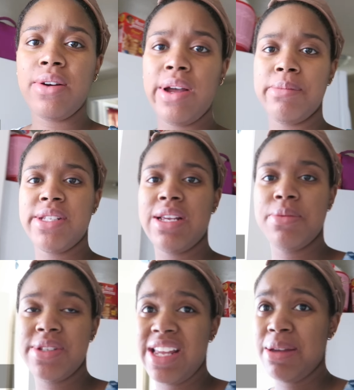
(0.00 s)
how
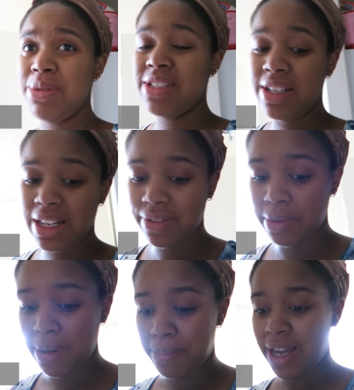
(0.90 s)
Amazon was able to
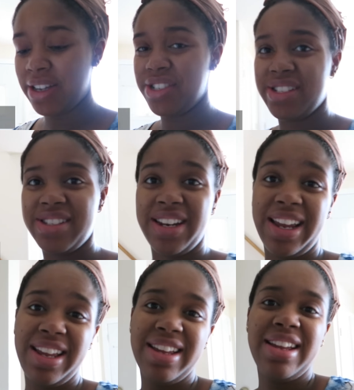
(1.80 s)
deliver my packages today.